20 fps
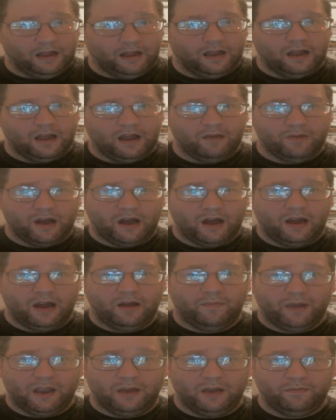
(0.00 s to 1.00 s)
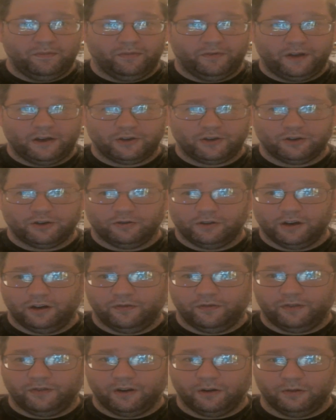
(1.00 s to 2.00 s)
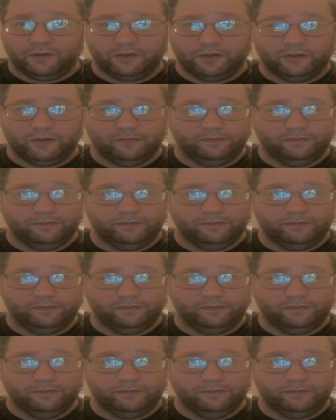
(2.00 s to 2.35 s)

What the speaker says: I'm not a paid professional here, folks.